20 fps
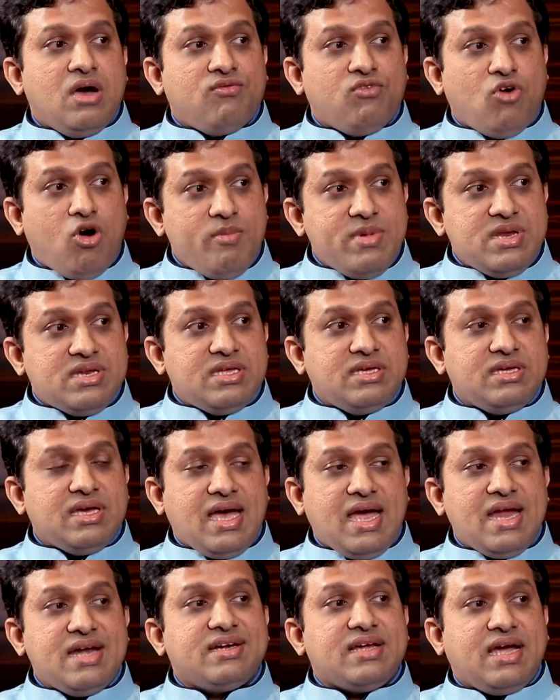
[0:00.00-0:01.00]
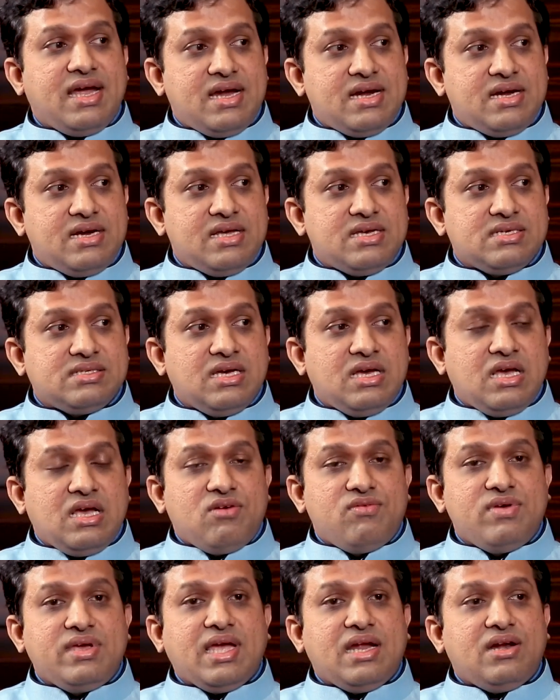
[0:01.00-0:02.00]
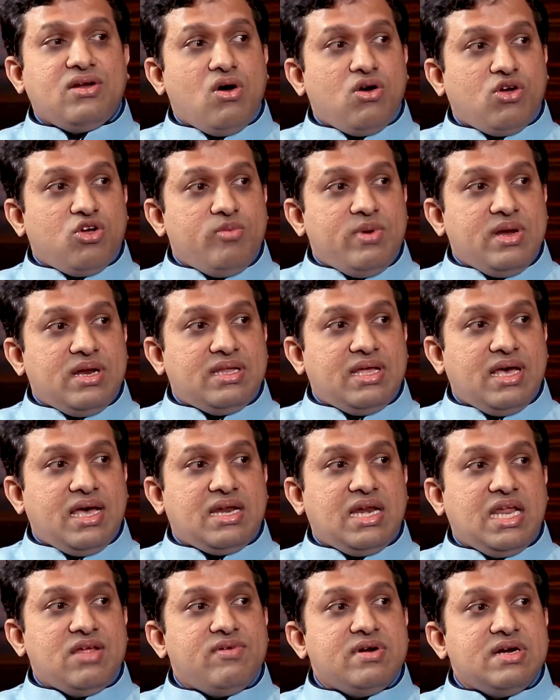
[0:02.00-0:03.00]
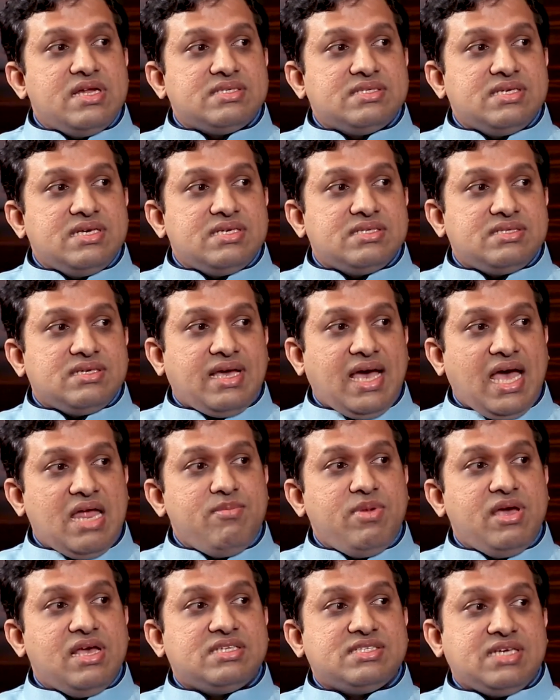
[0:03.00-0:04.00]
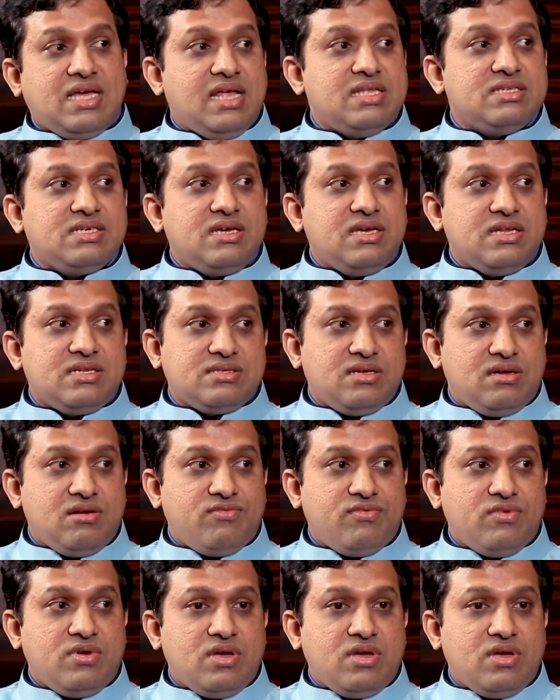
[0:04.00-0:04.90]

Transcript: vomiting and tiredness, we can document that liver disease can be a challenging itself.